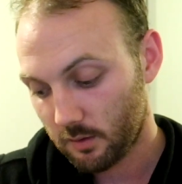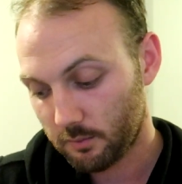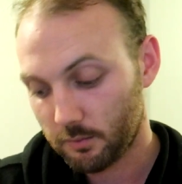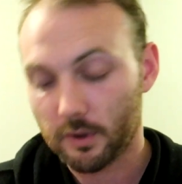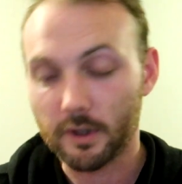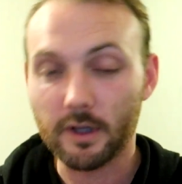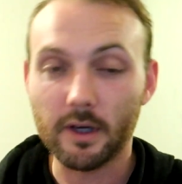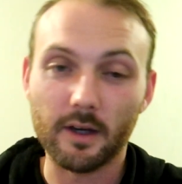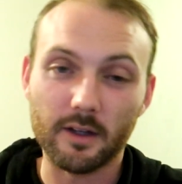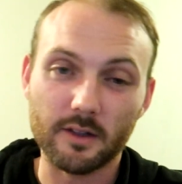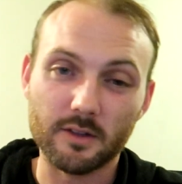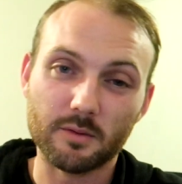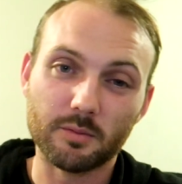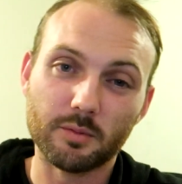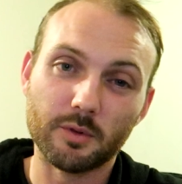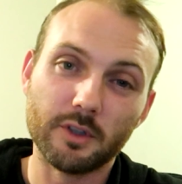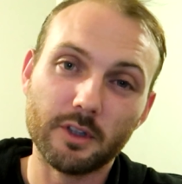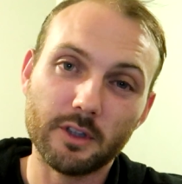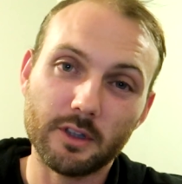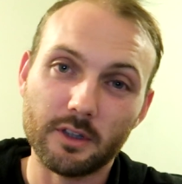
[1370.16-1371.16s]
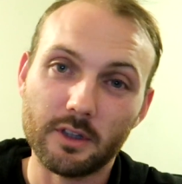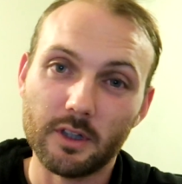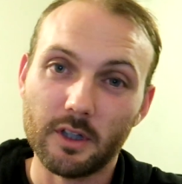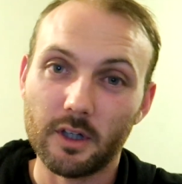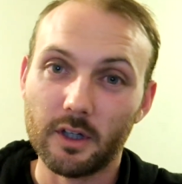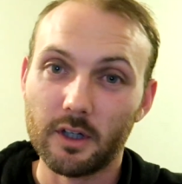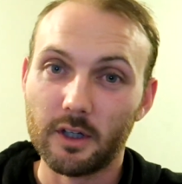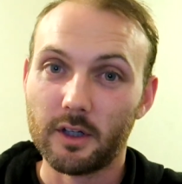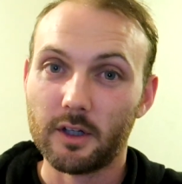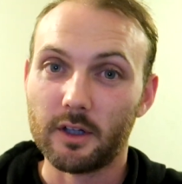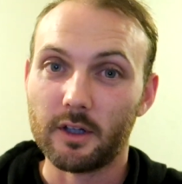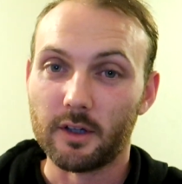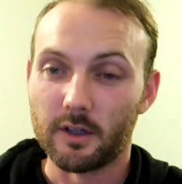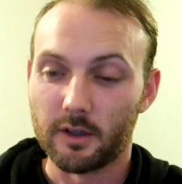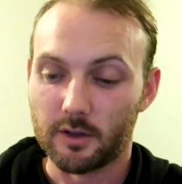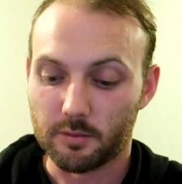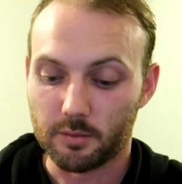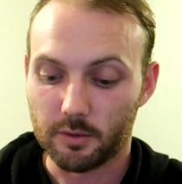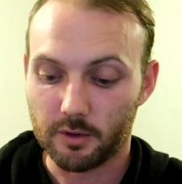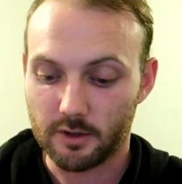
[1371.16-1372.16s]
but yeah, it's pretty
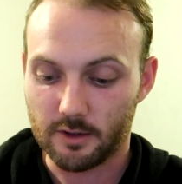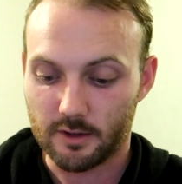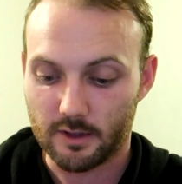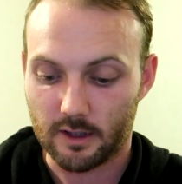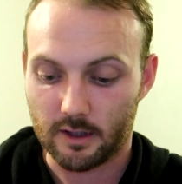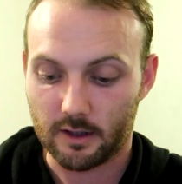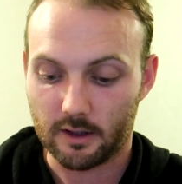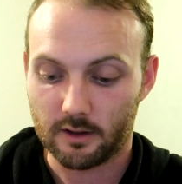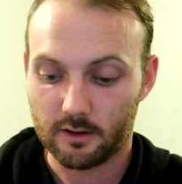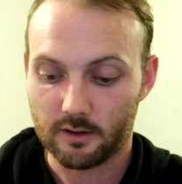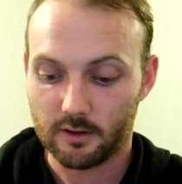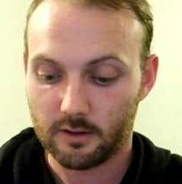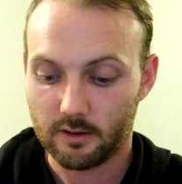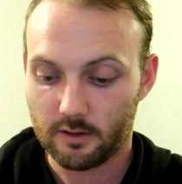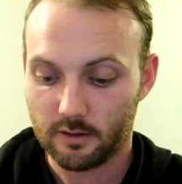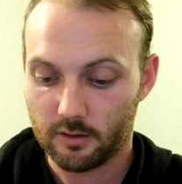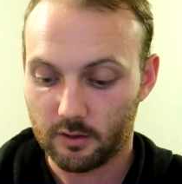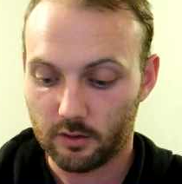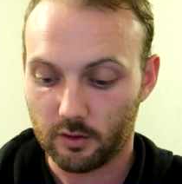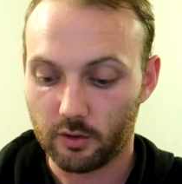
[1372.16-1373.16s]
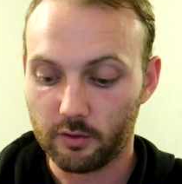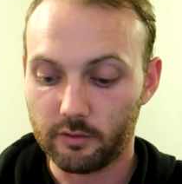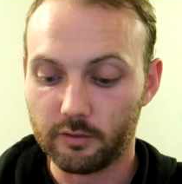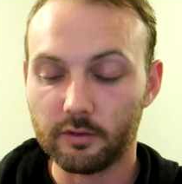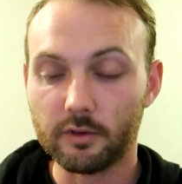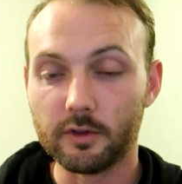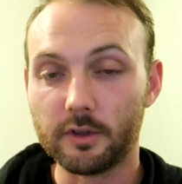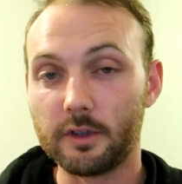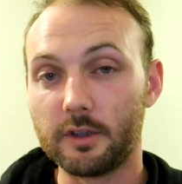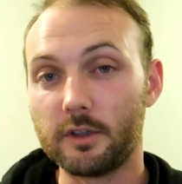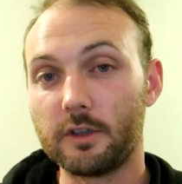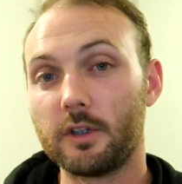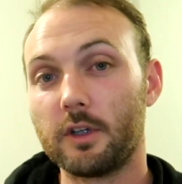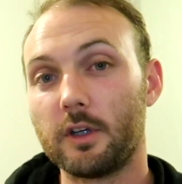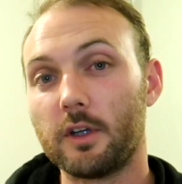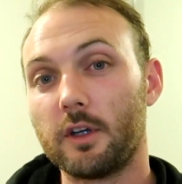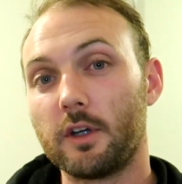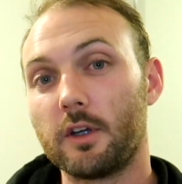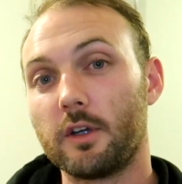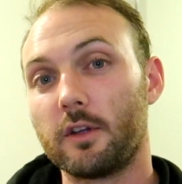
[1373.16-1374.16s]
sad. Hopefully
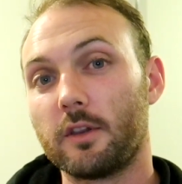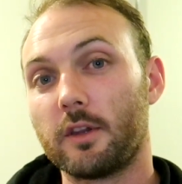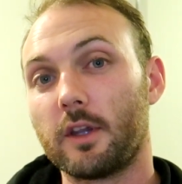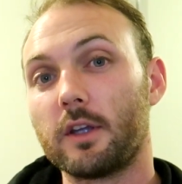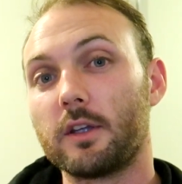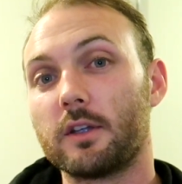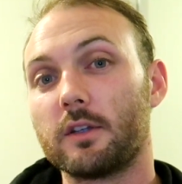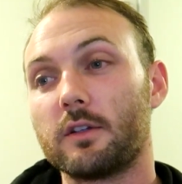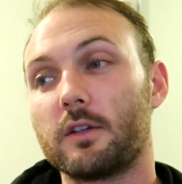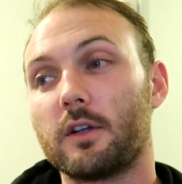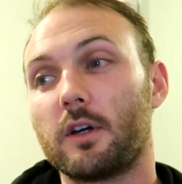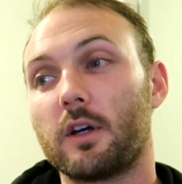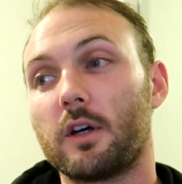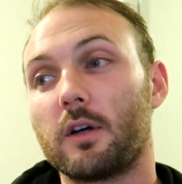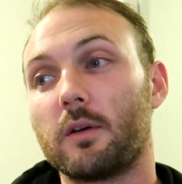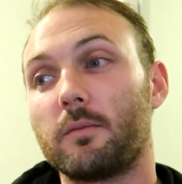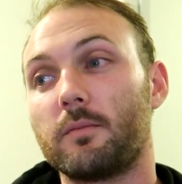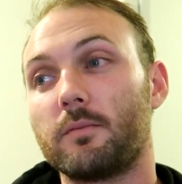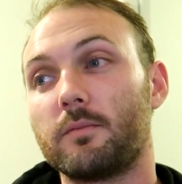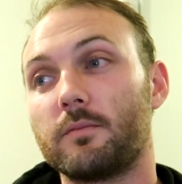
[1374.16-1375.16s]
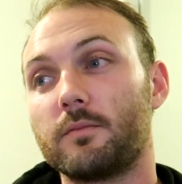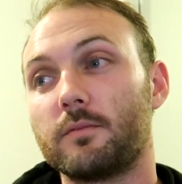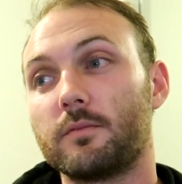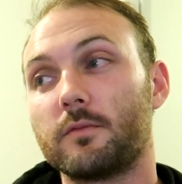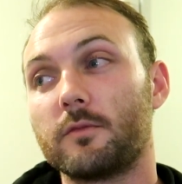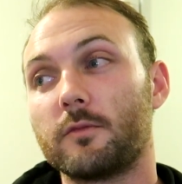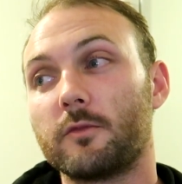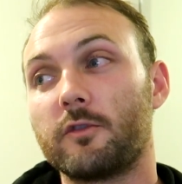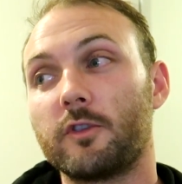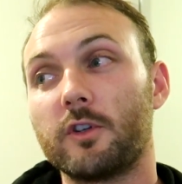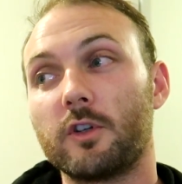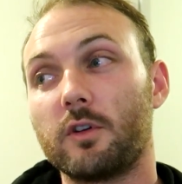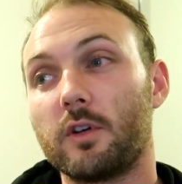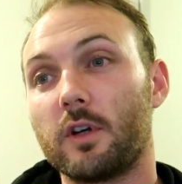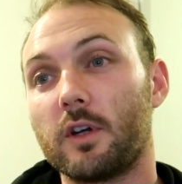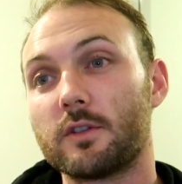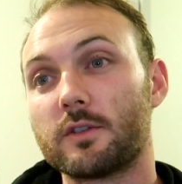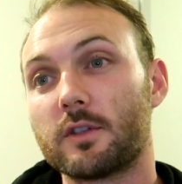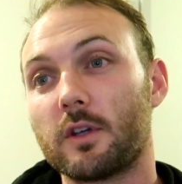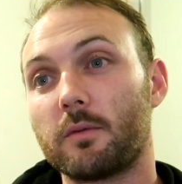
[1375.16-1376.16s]
they can figure
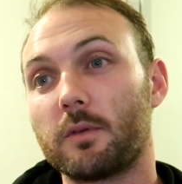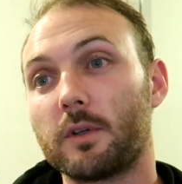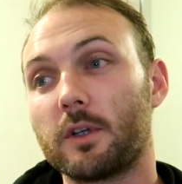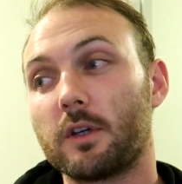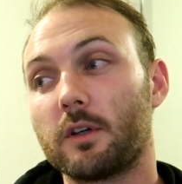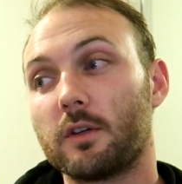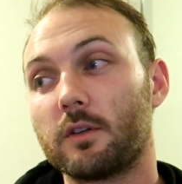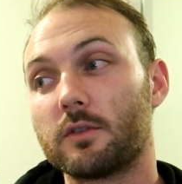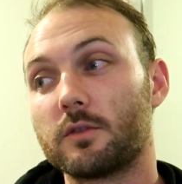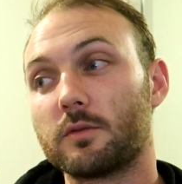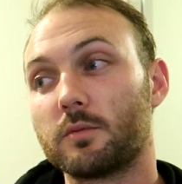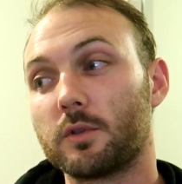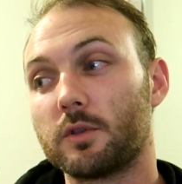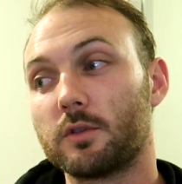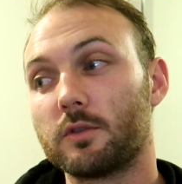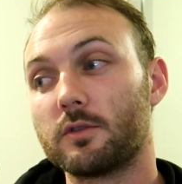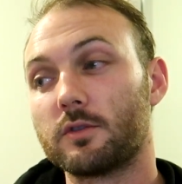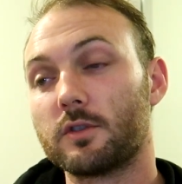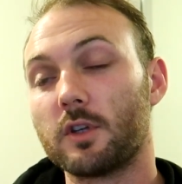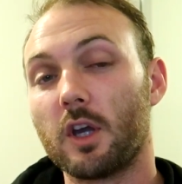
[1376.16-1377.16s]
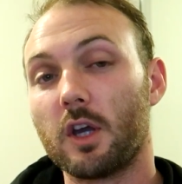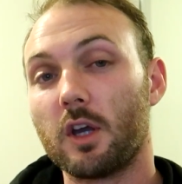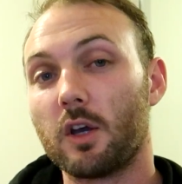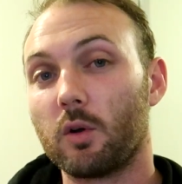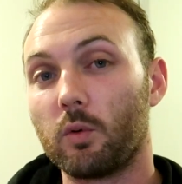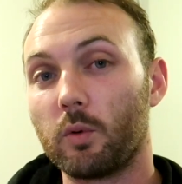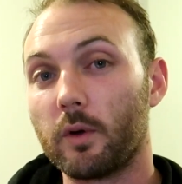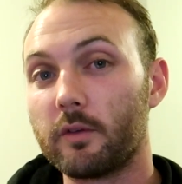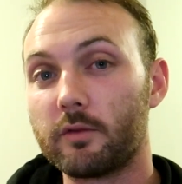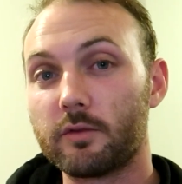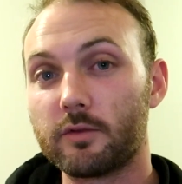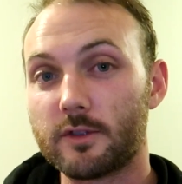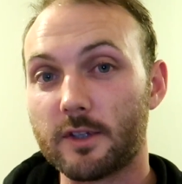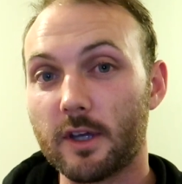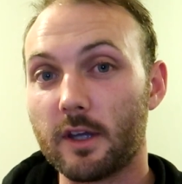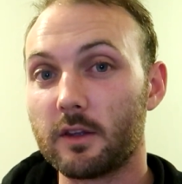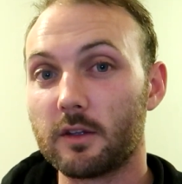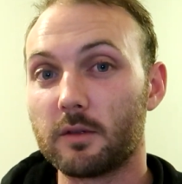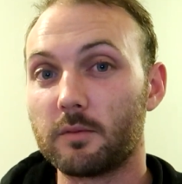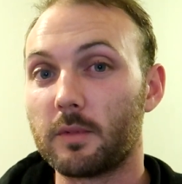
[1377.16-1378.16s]
out something else, because we've
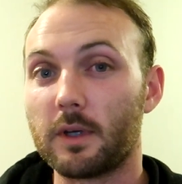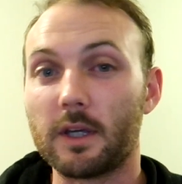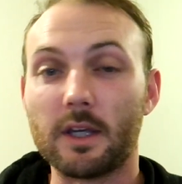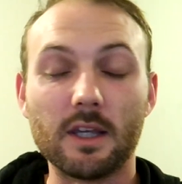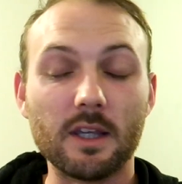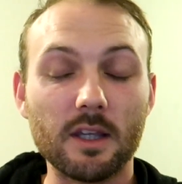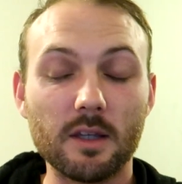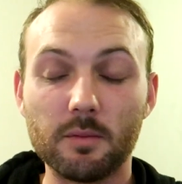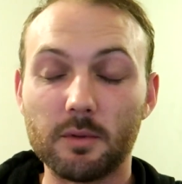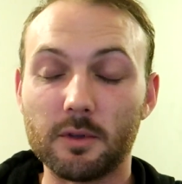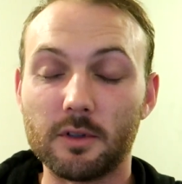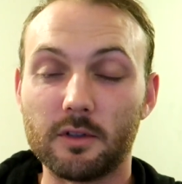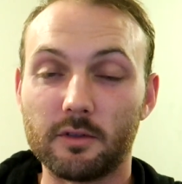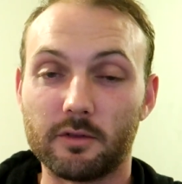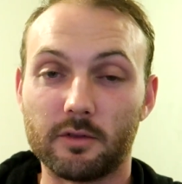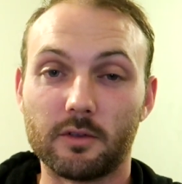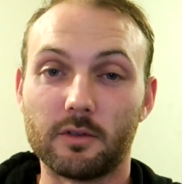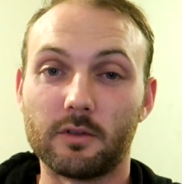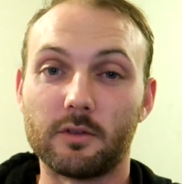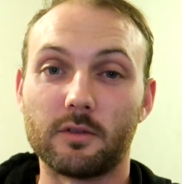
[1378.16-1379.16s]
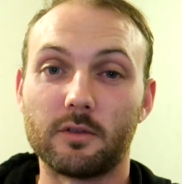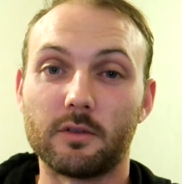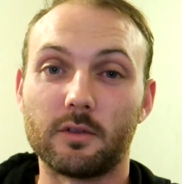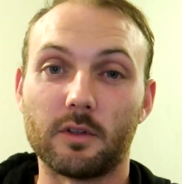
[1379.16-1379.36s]
sent them a heap of different